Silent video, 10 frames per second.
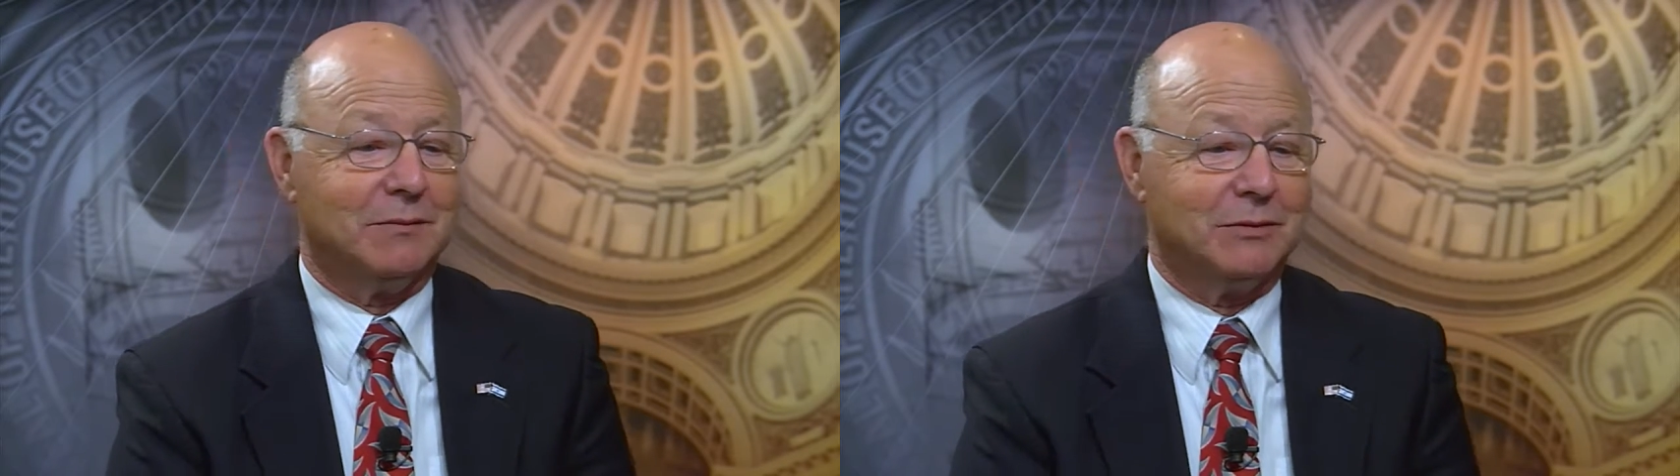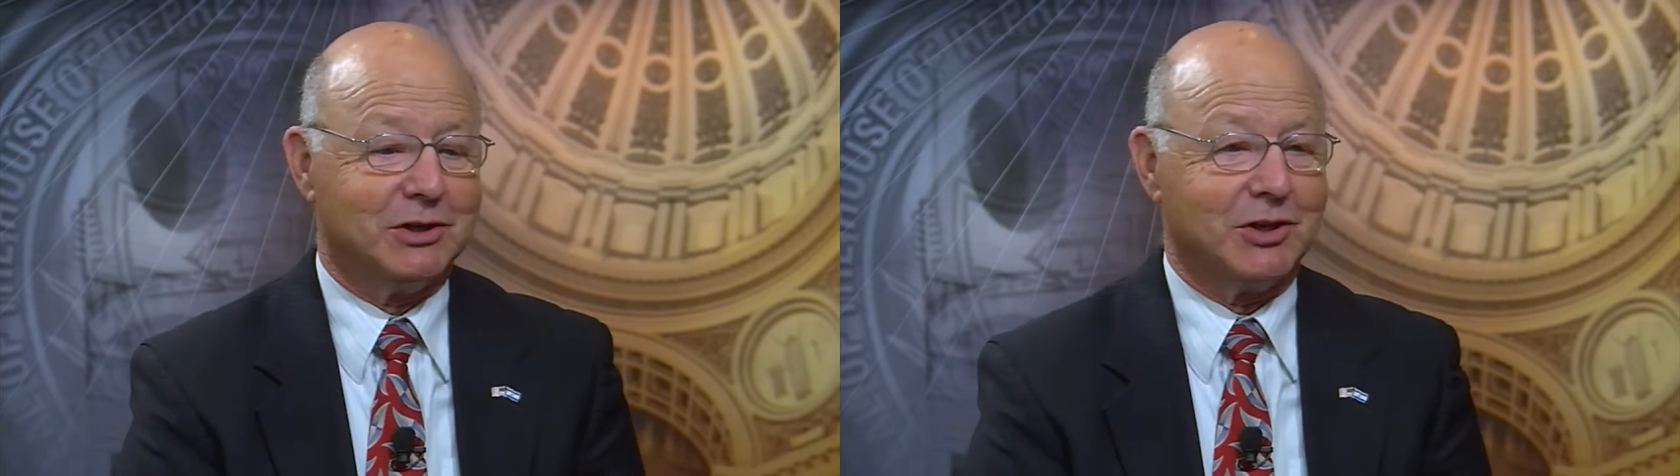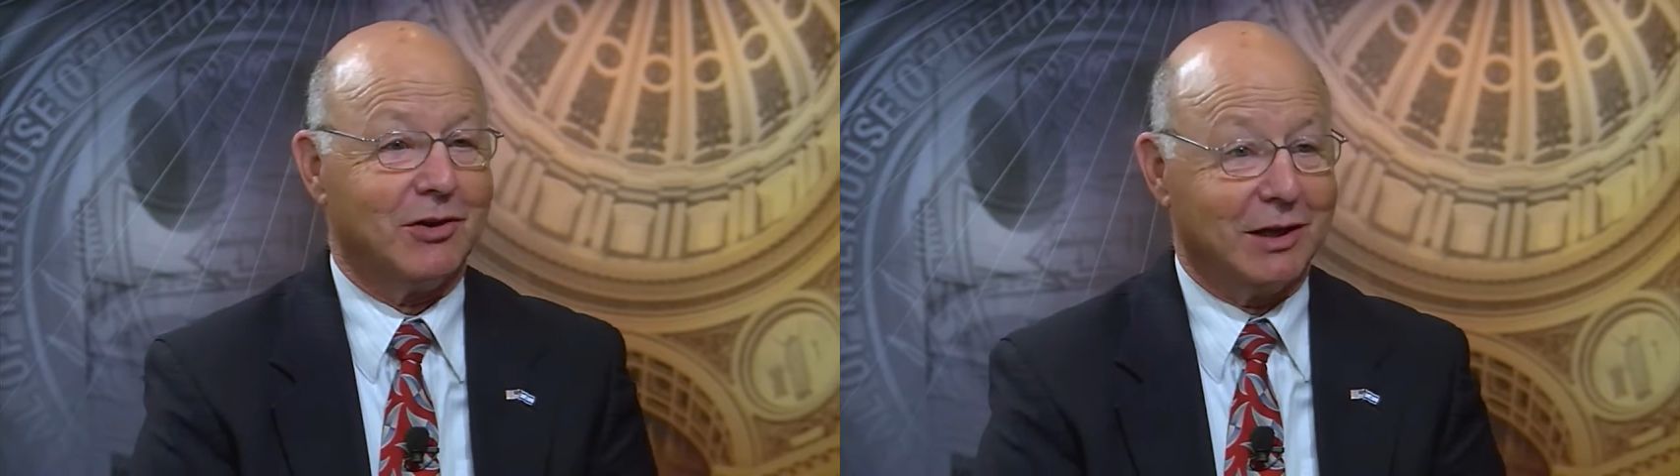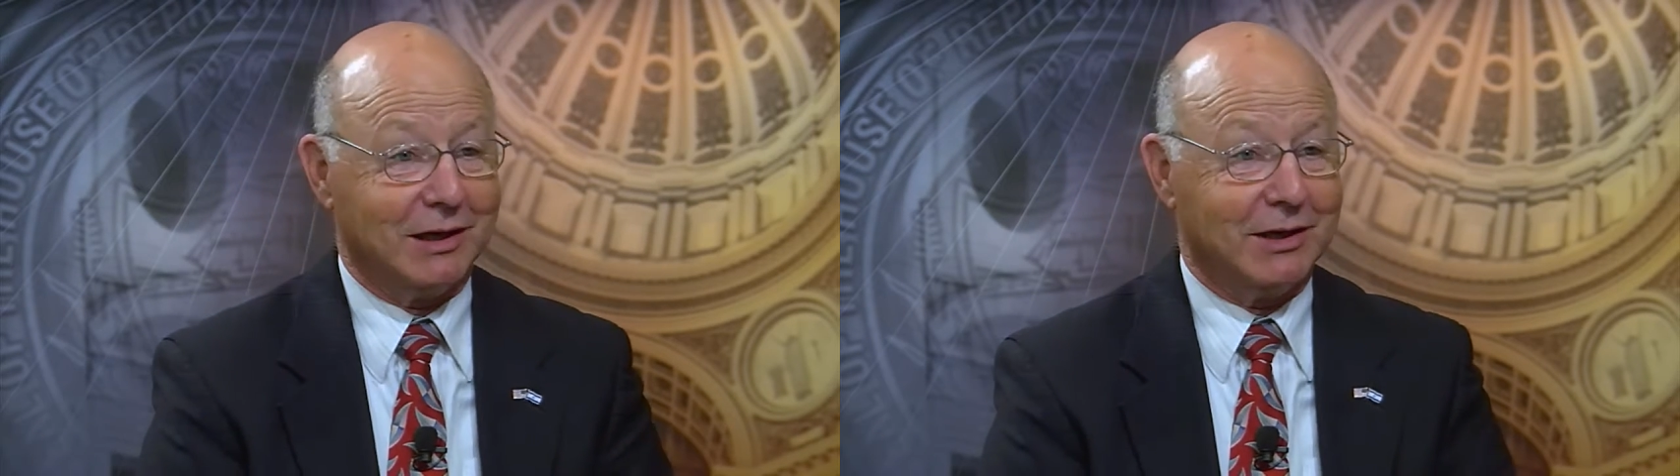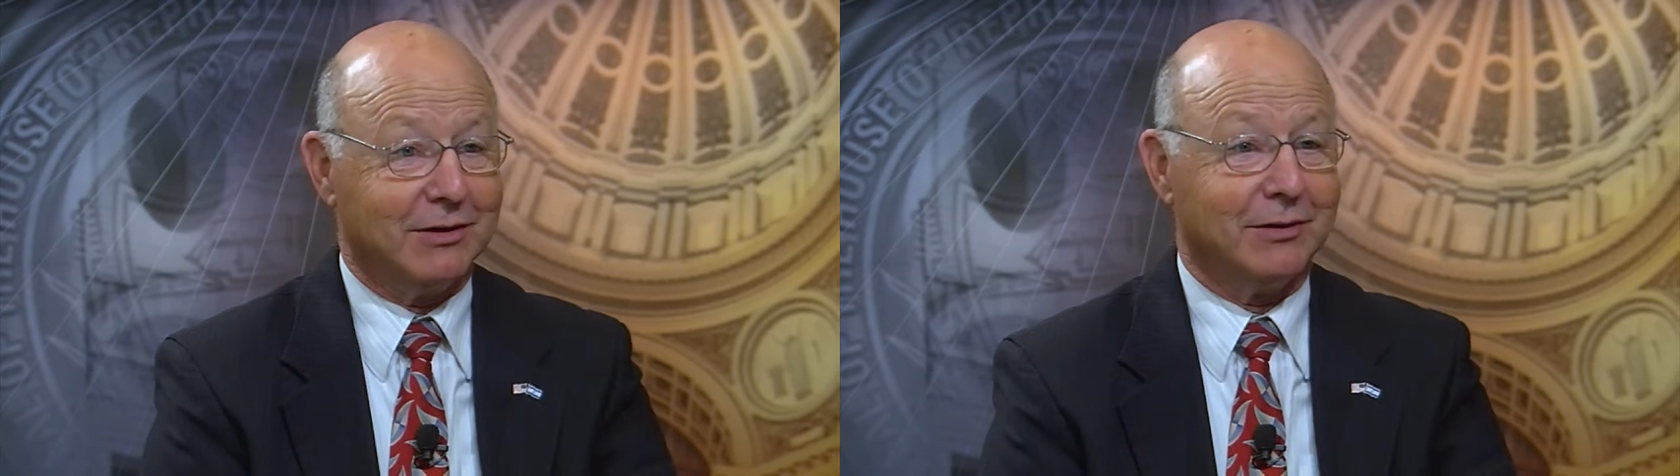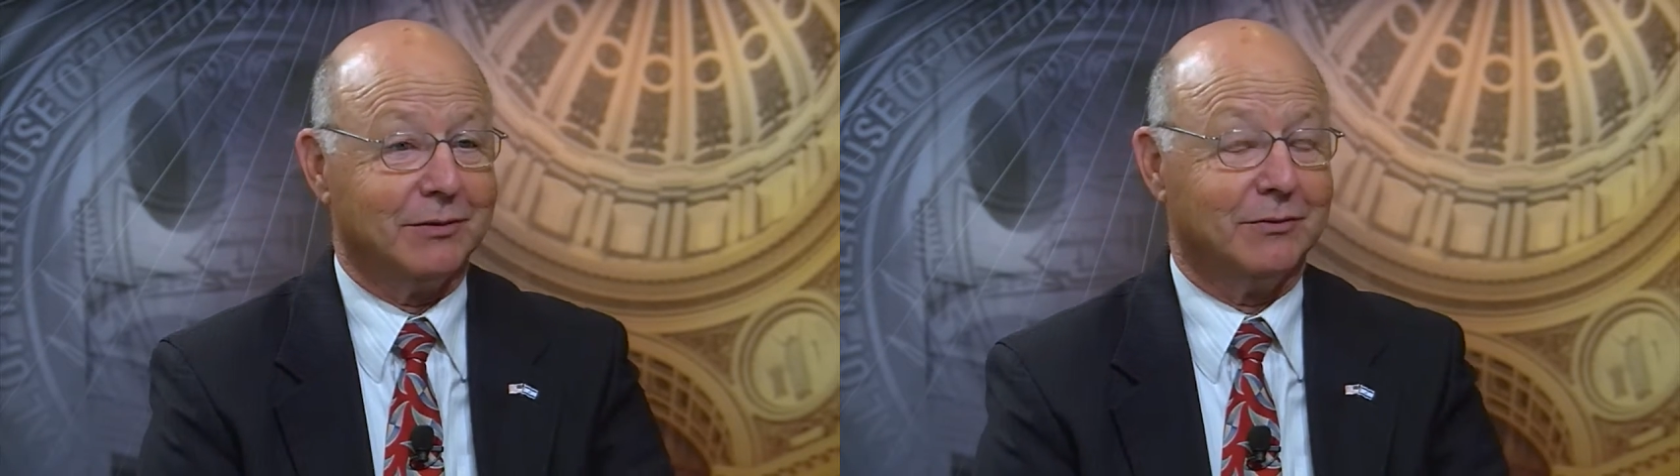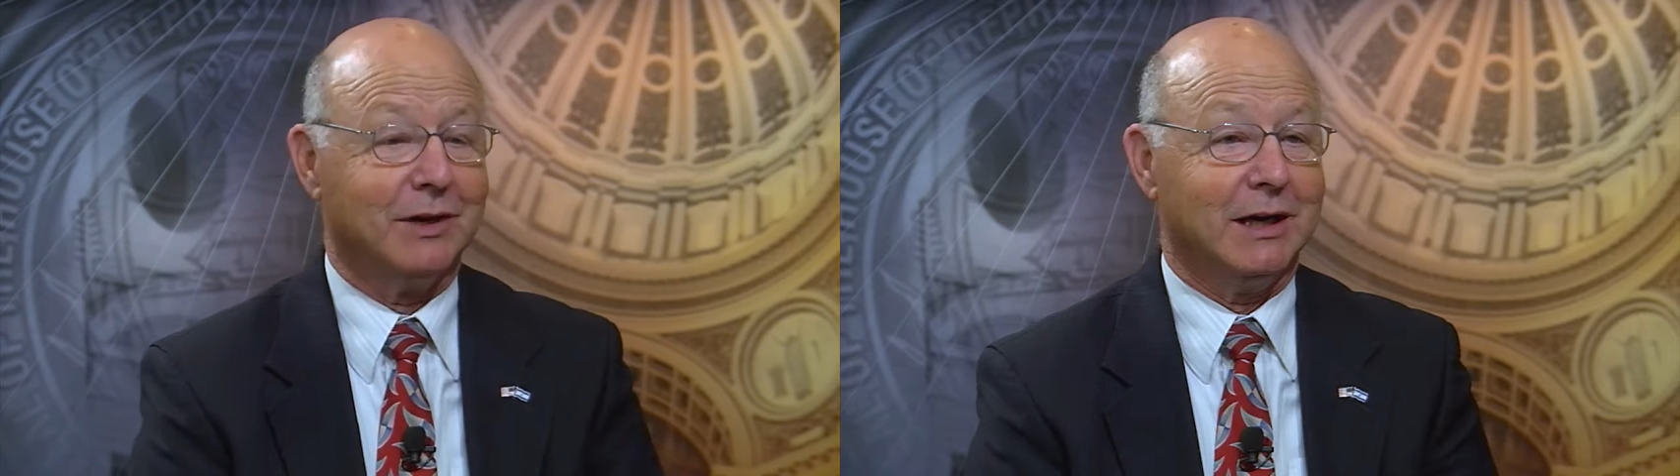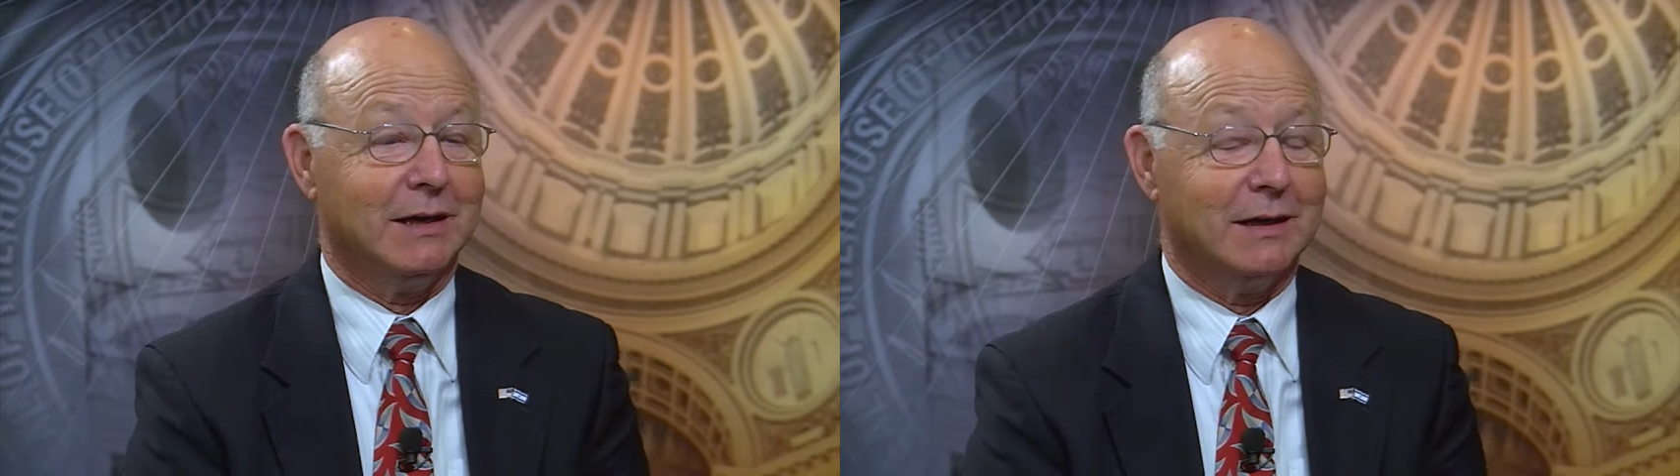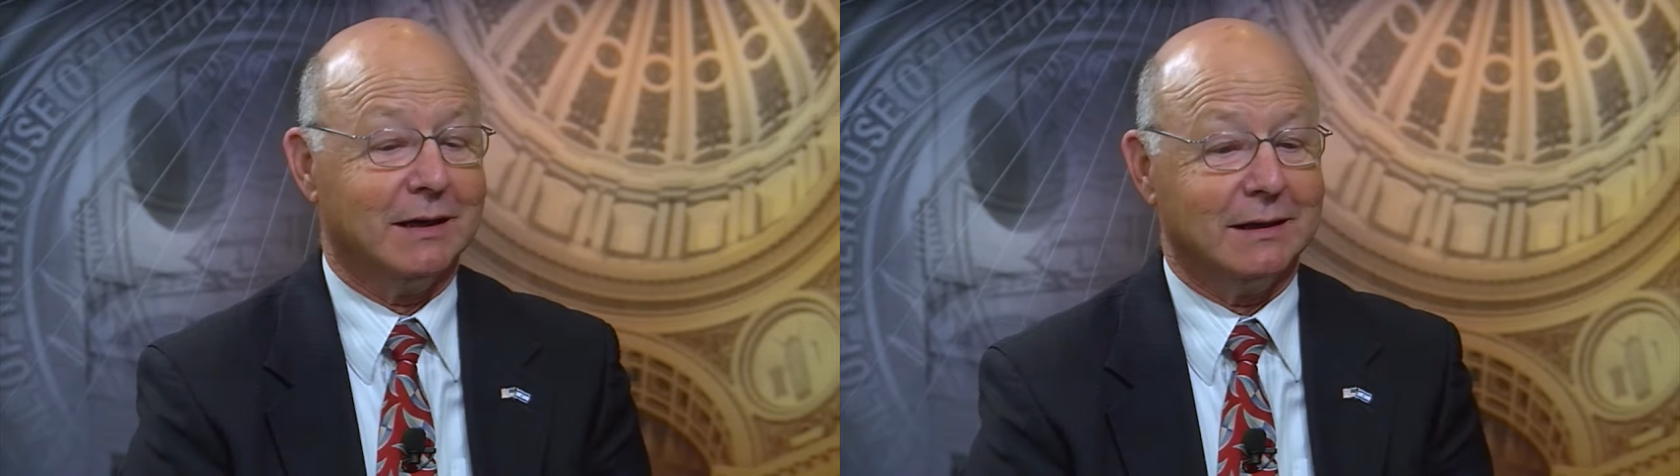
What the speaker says: Majority Leader Reid